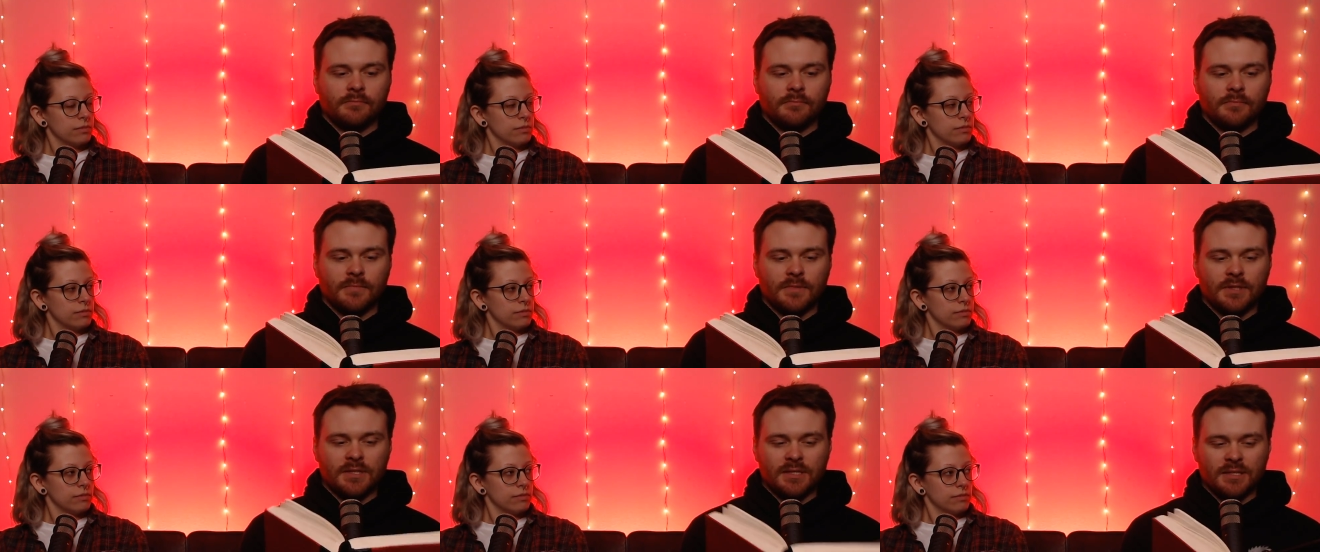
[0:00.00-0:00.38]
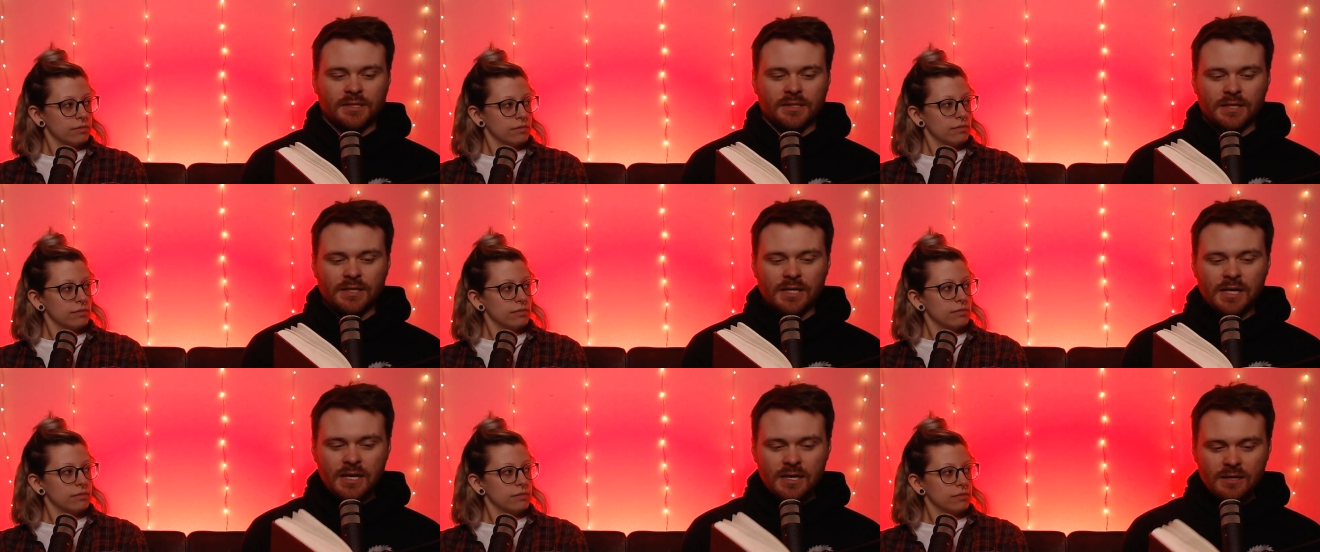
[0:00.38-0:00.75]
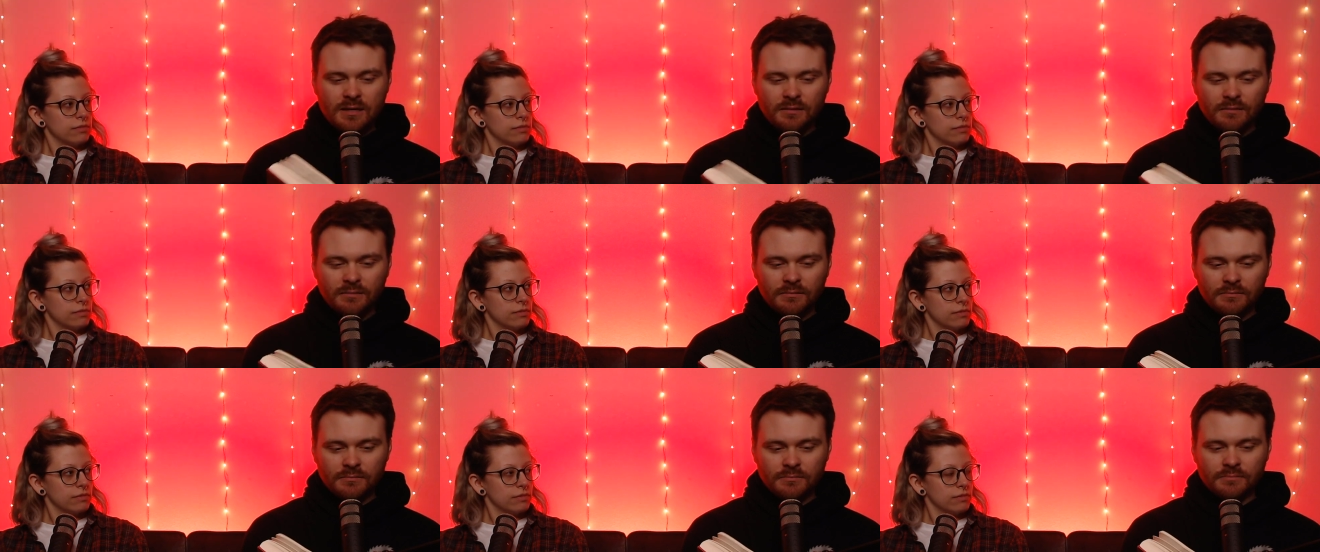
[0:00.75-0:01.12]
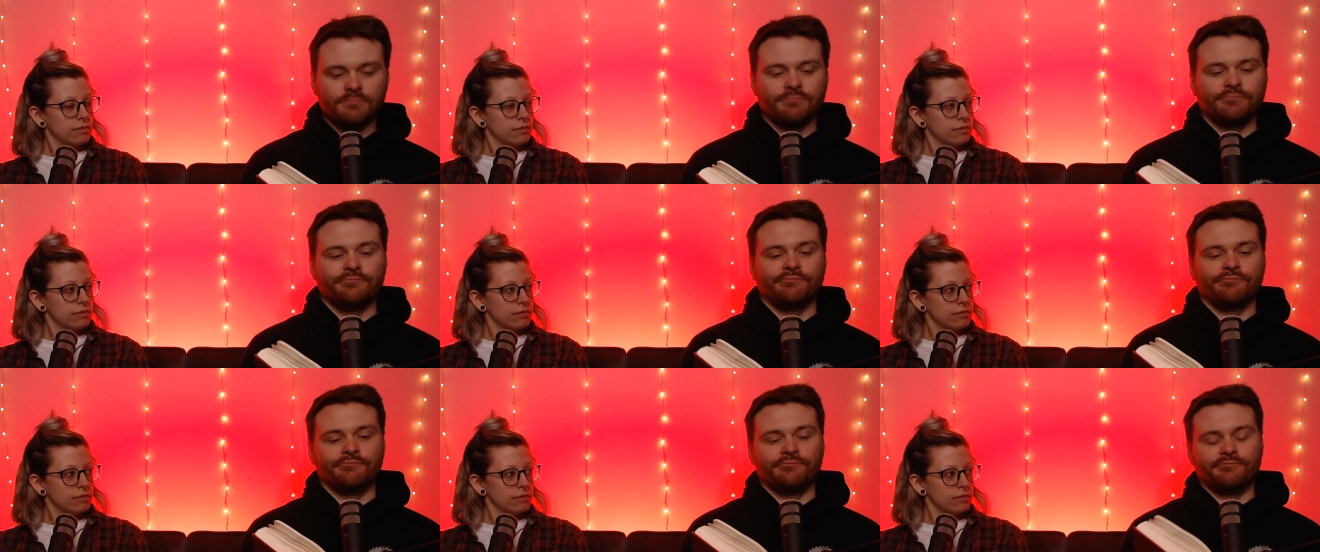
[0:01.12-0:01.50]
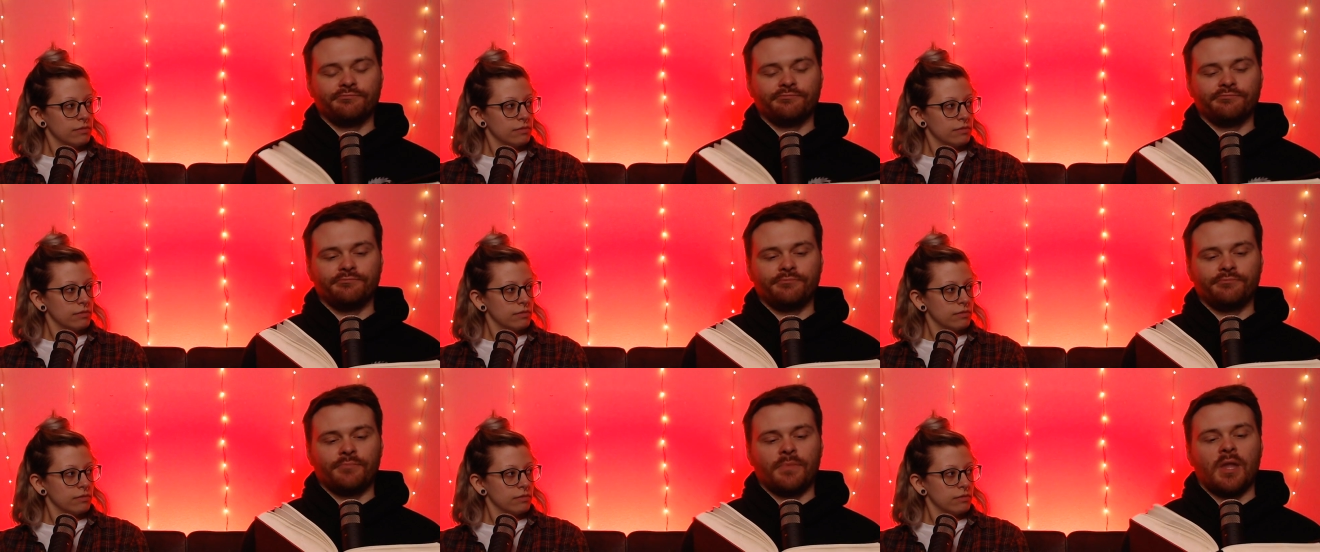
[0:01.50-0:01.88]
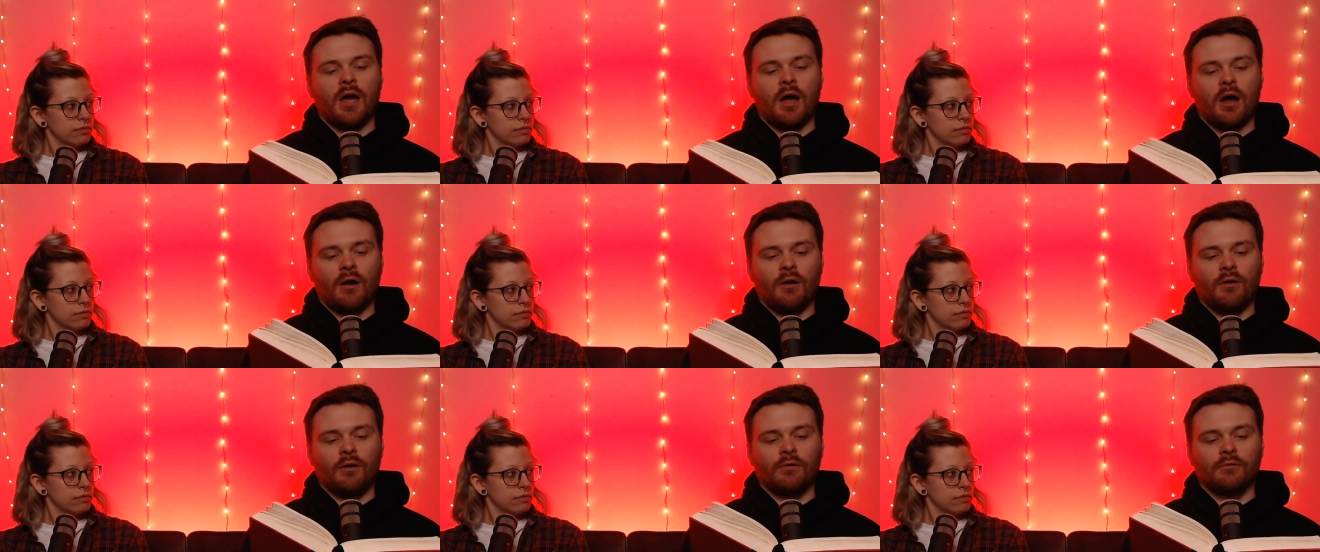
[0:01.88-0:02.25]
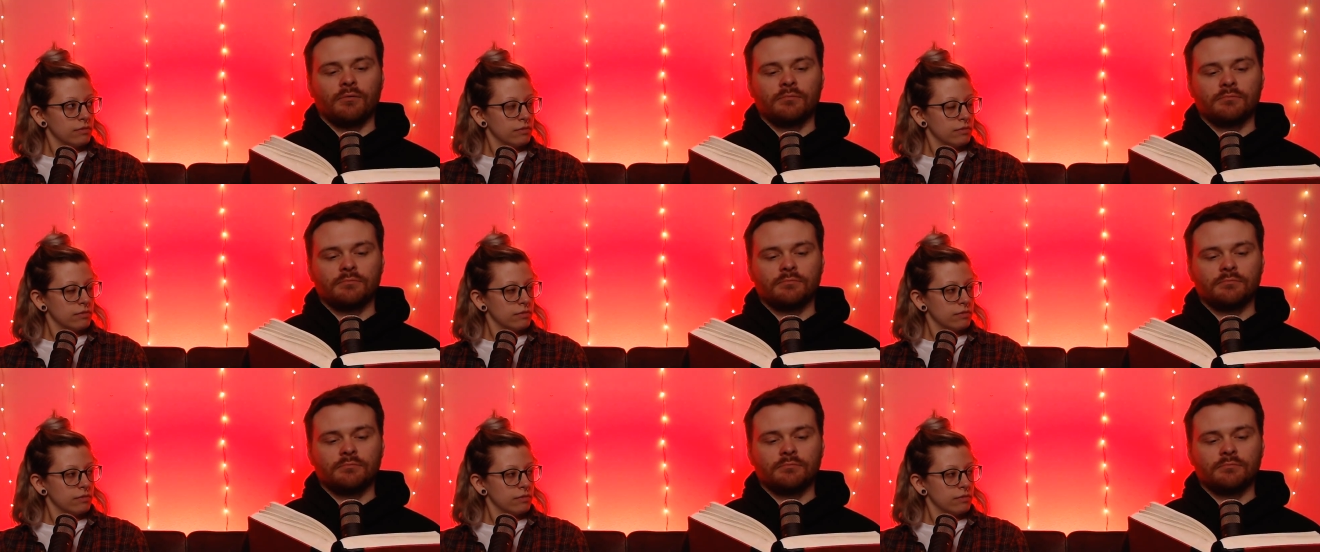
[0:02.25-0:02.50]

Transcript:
Speaker 1: See? No.